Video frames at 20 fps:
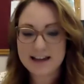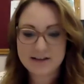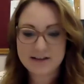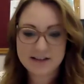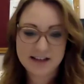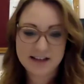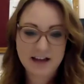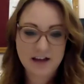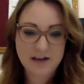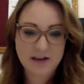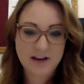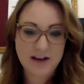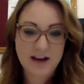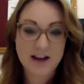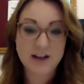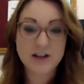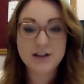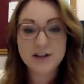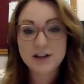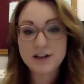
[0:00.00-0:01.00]
down together
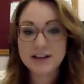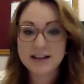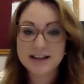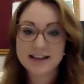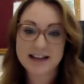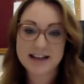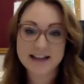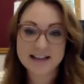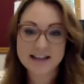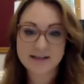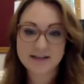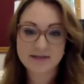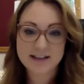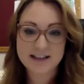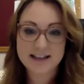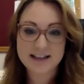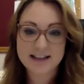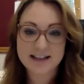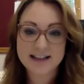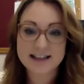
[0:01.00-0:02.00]
and do these
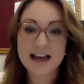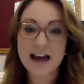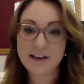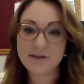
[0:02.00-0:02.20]
activities,